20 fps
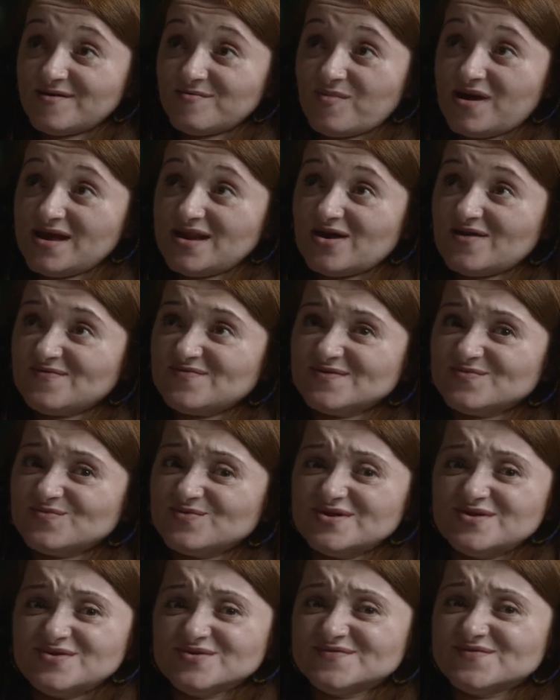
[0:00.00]
my life just
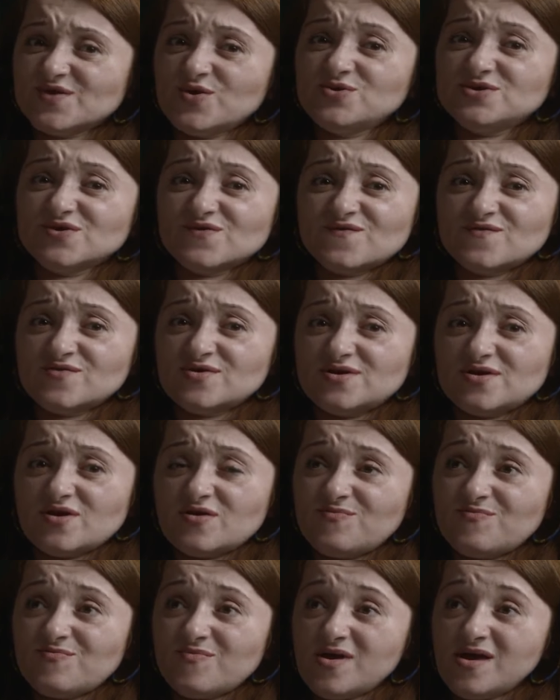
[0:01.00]
would have looked so different.
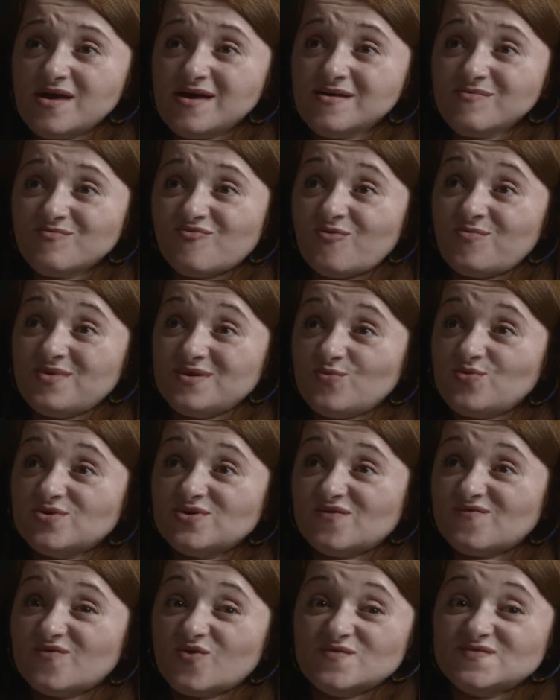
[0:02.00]
I probably
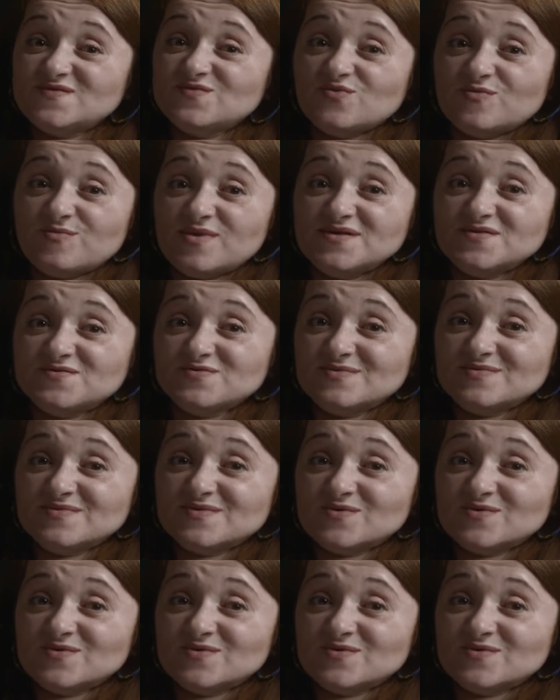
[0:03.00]
wouldn't have gone to a mainstream